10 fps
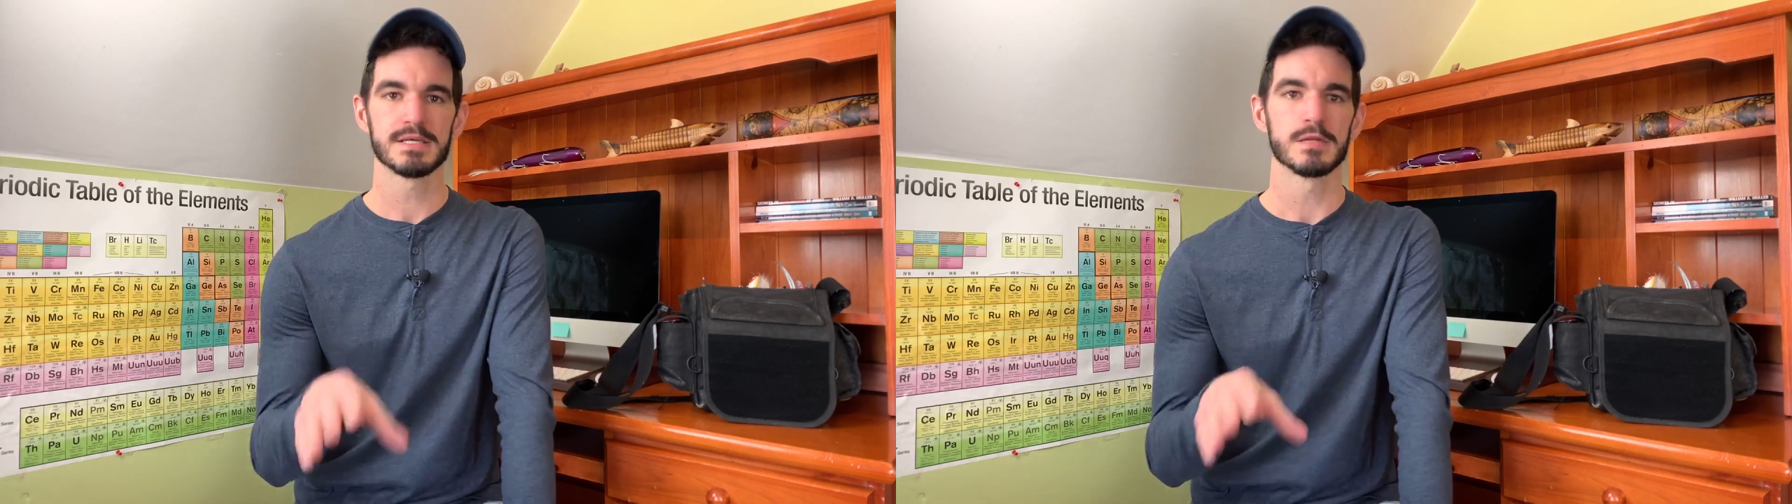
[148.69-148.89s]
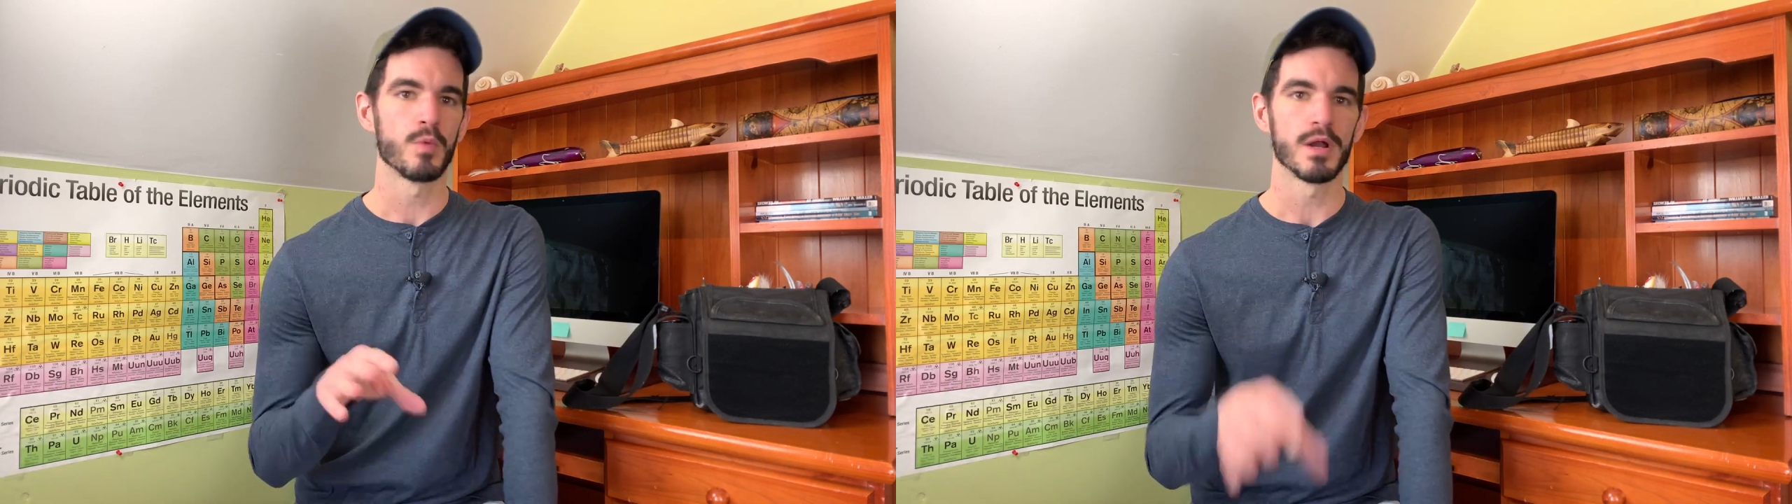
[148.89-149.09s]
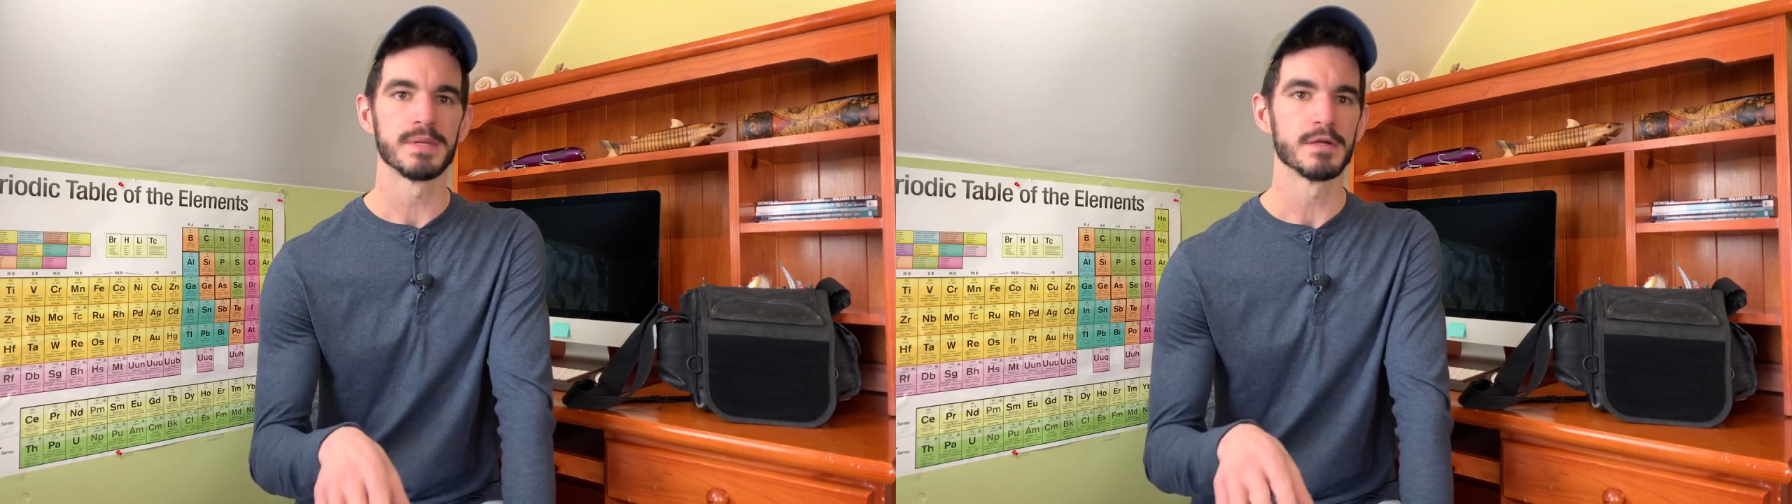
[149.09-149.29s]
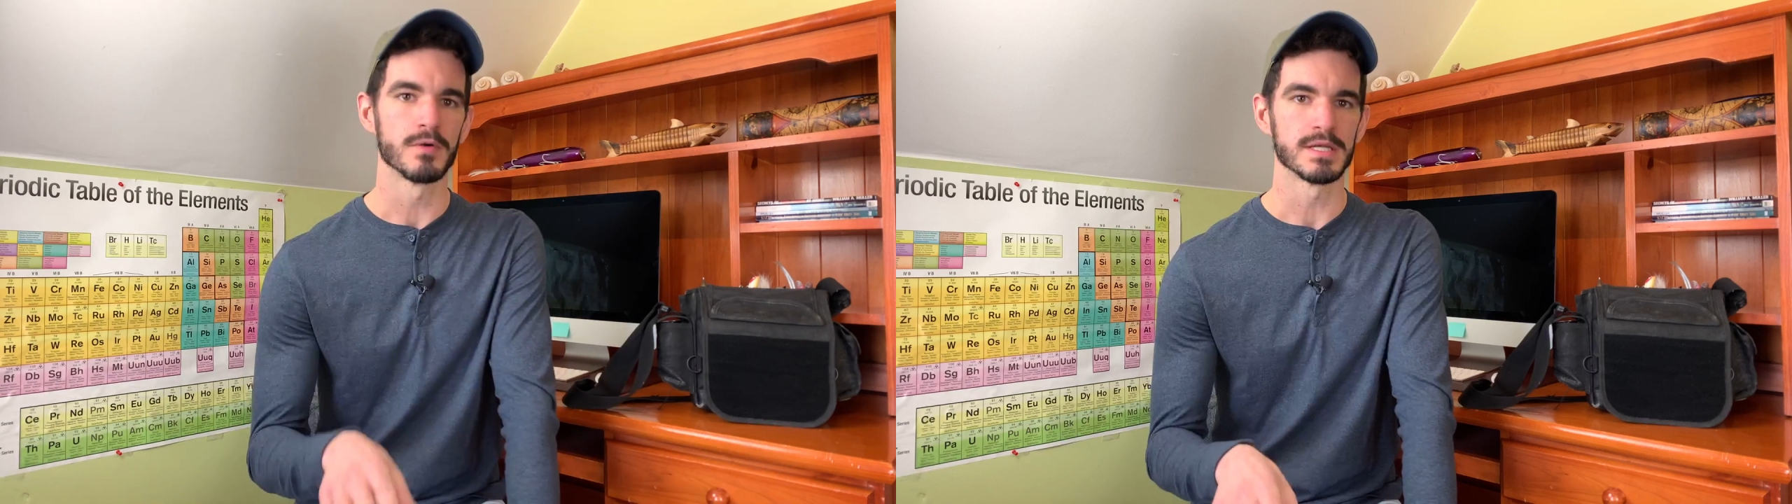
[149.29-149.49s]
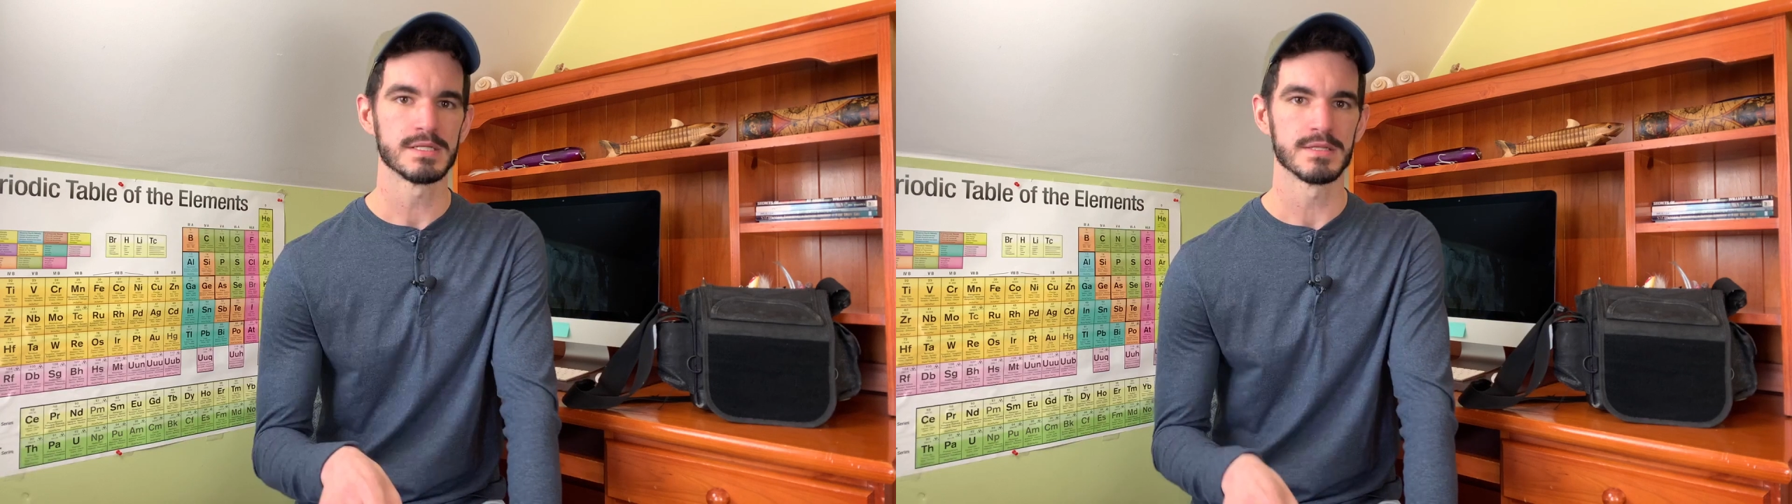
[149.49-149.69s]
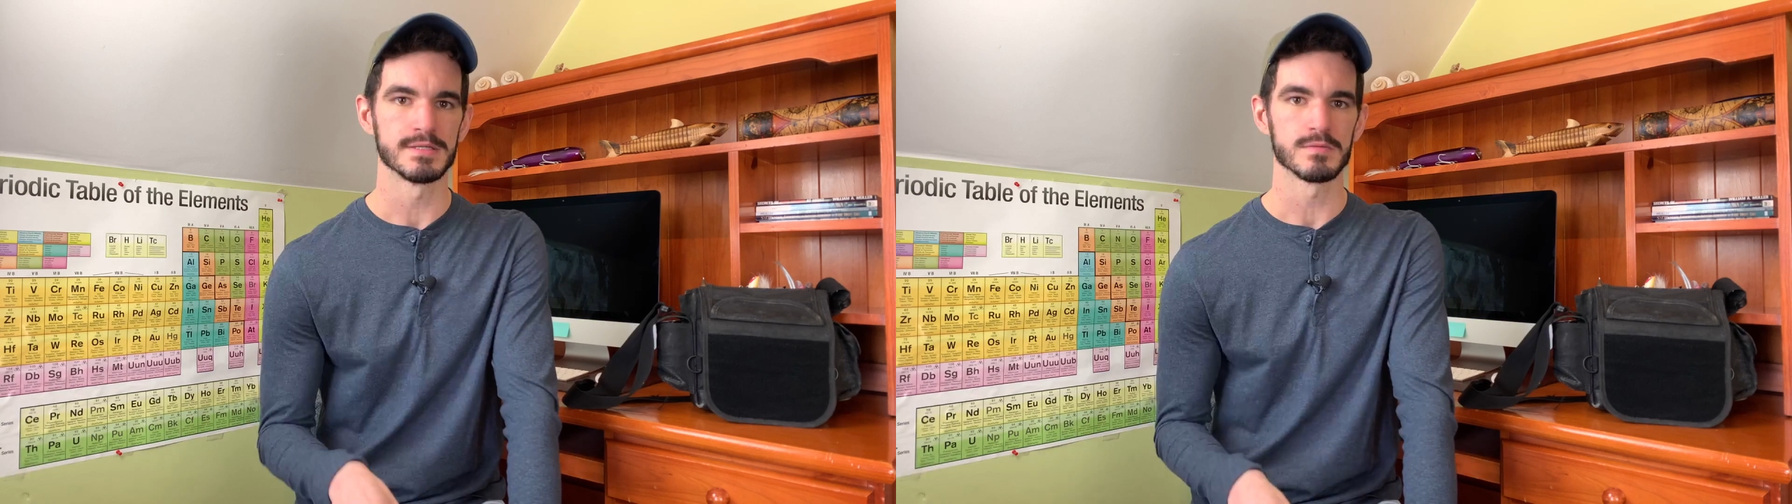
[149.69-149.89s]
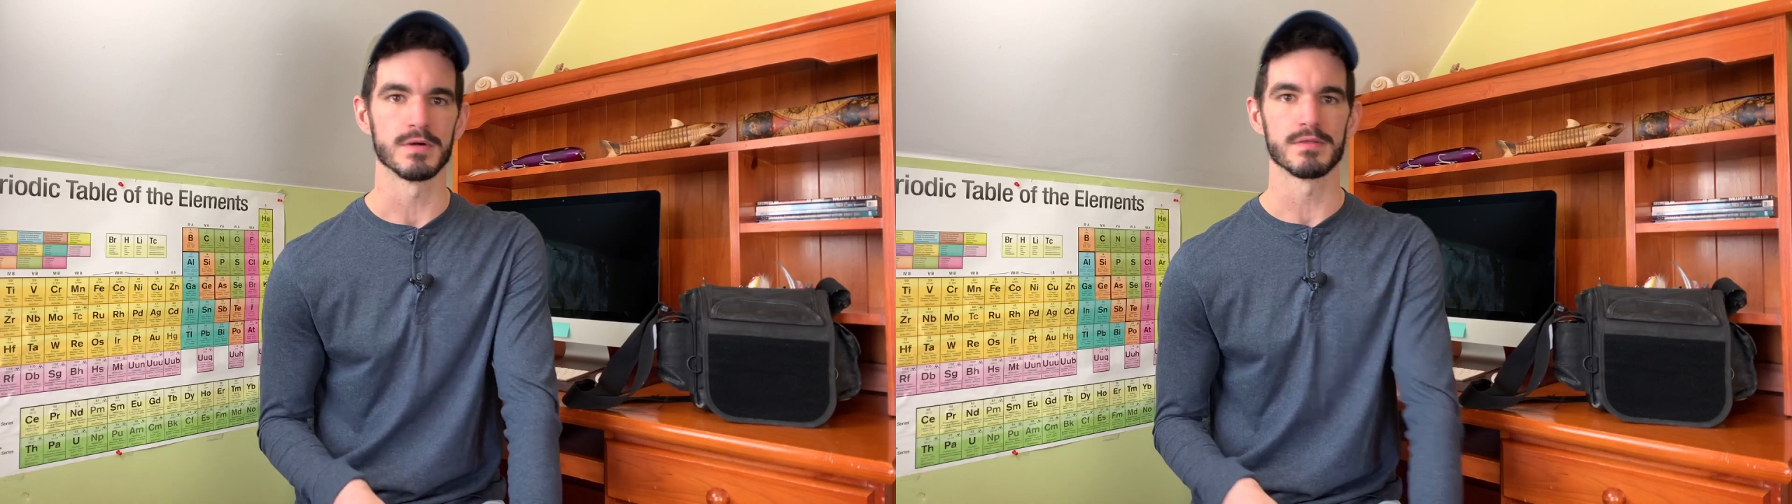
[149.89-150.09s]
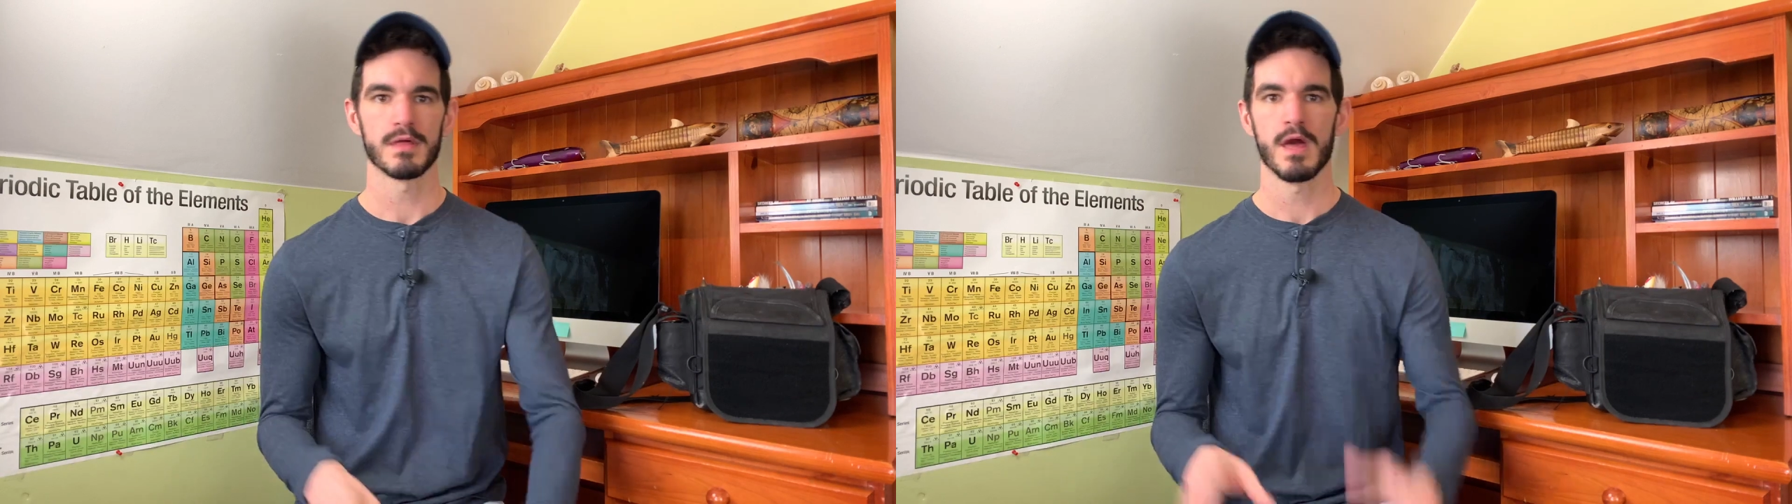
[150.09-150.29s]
want to be going into this with